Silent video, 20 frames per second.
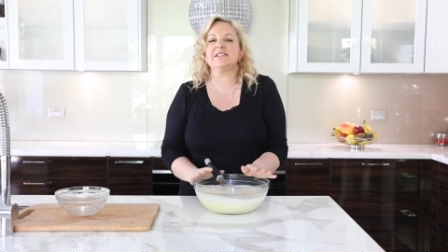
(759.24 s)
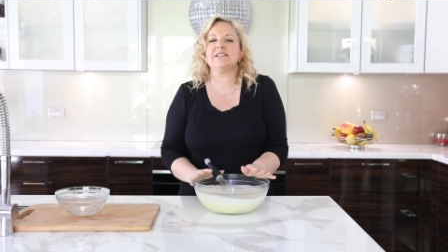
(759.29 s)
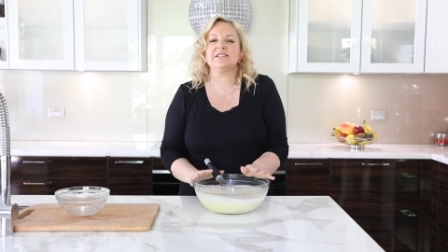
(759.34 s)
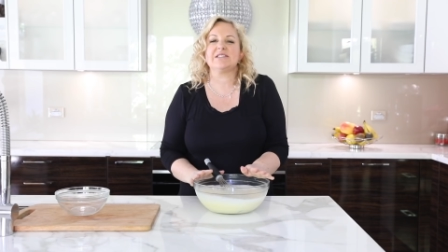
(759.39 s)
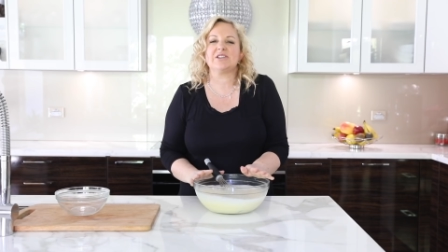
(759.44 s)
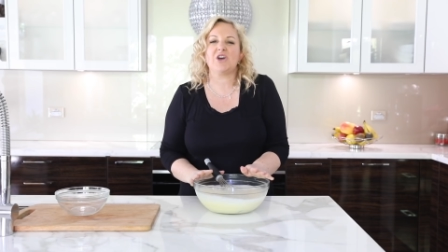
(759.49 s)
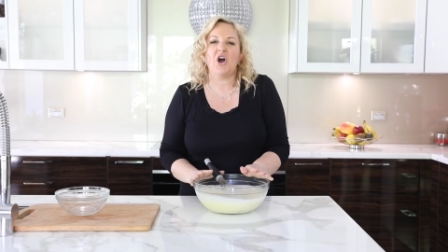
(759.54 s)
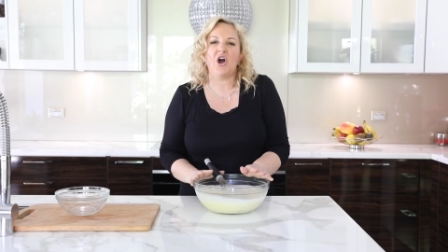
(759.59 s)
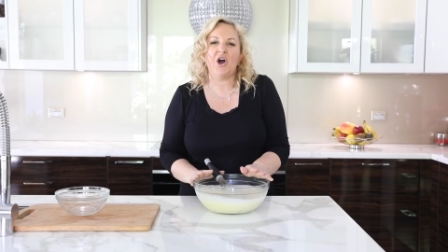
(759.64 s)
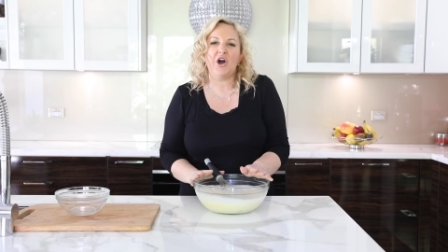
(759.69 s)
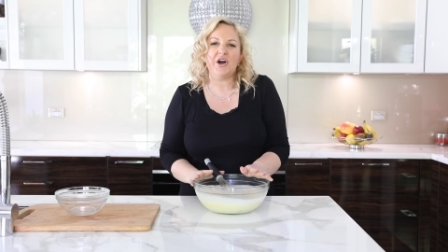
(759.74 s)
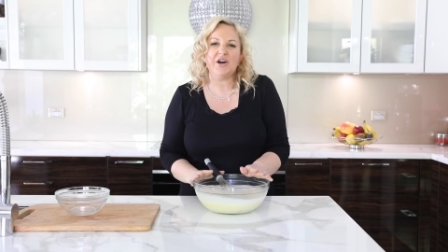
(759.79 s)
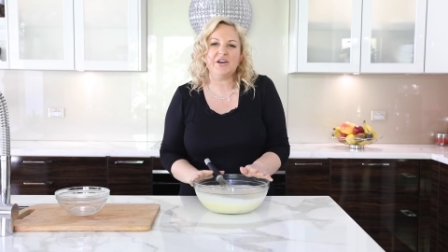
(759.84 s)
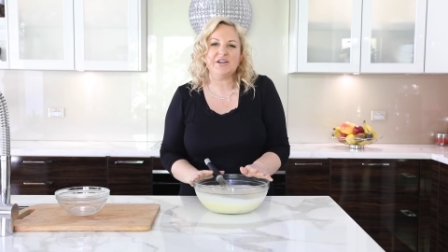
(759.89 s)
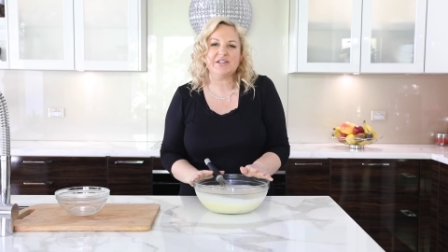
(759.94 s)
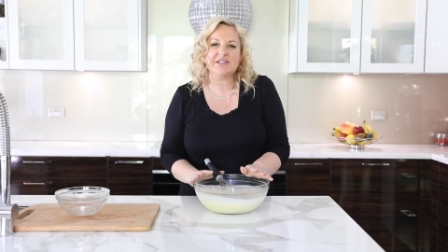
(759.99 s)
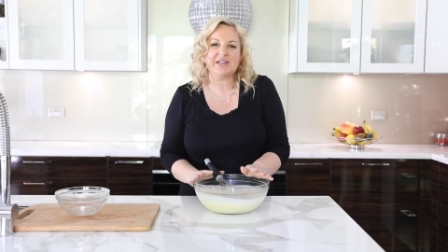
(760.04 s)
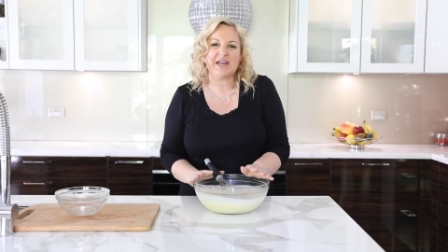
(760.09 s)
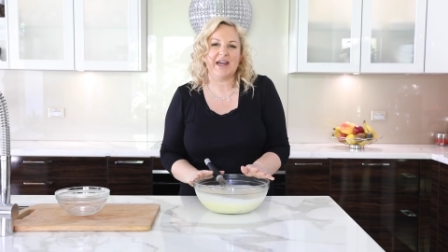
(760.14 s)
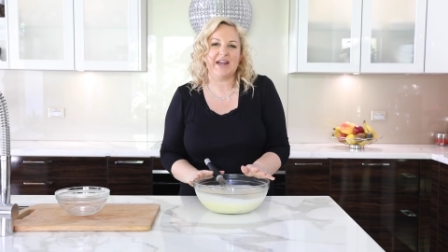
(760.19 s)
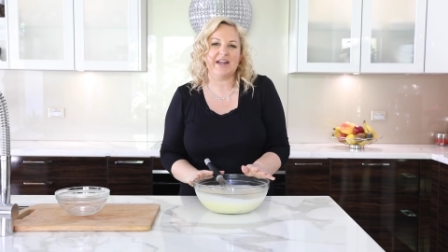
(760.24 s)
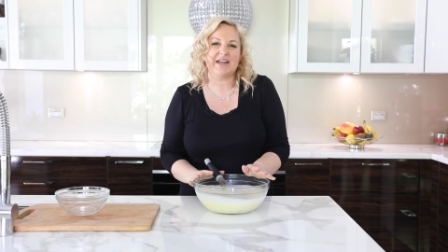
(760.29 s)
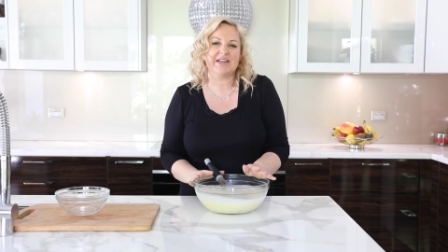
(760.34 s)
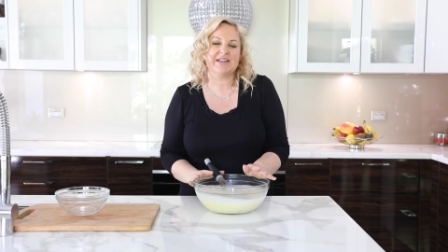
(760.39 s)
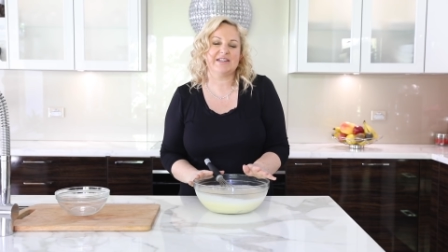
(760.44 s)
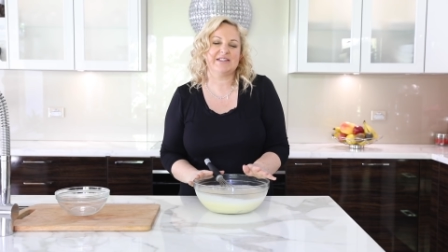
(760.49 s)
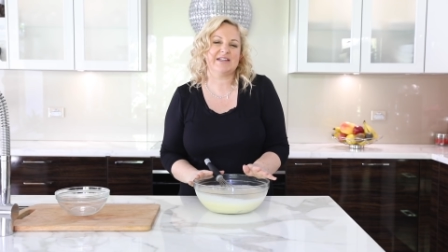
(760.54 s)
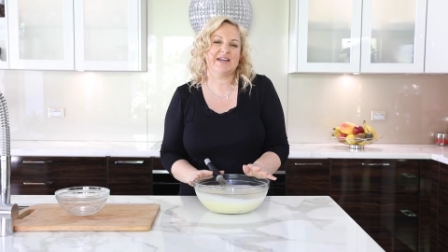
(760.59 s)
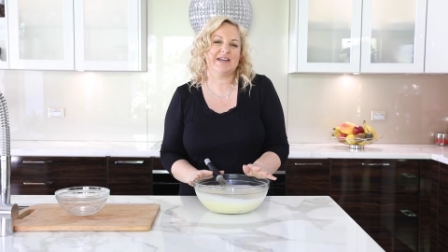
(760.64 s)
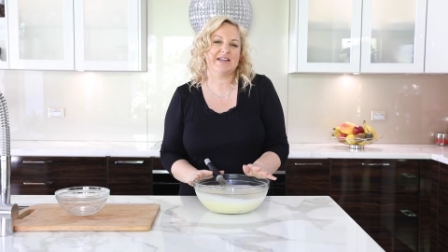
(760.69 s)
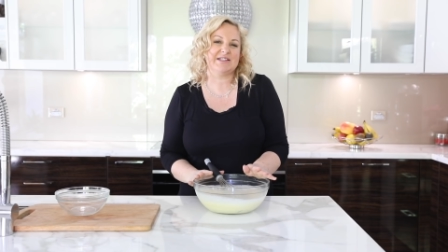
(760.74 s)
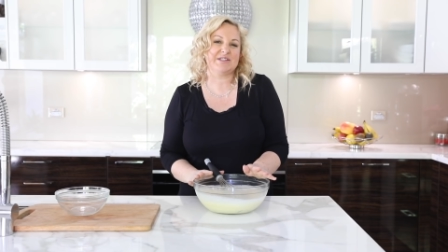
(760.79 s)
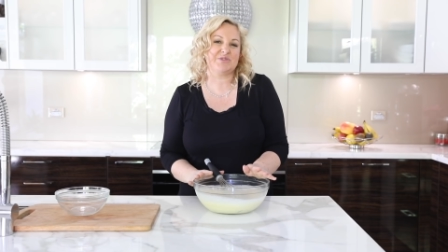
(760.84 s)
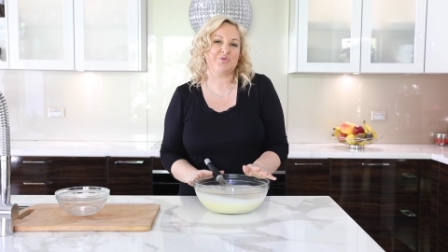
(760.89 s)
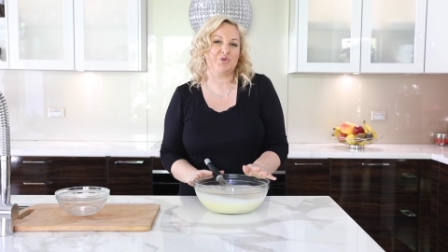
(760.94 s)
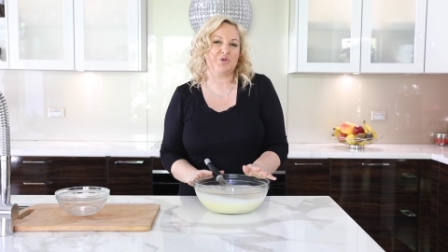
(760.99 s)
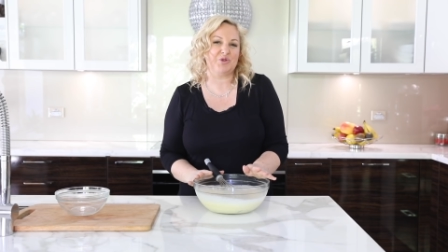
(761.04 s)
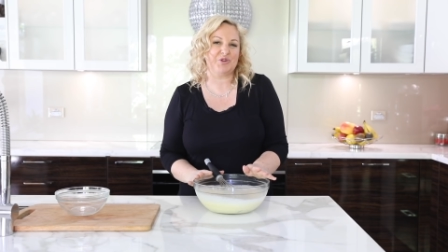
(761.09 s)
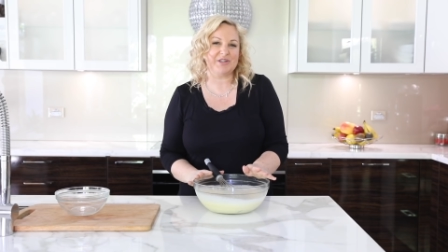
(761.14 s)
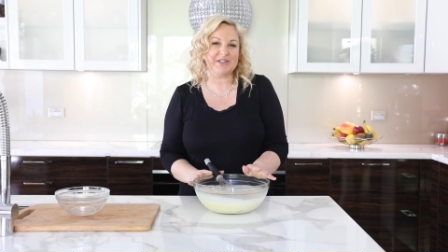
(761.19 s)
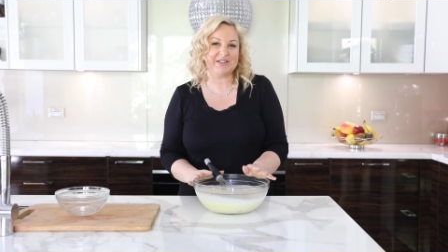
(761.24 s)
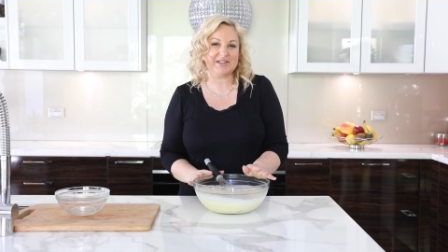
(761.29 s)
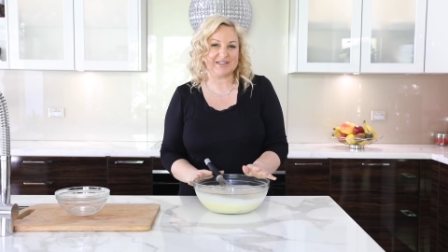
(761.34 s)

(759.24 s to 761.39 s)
that's hot and it contains water,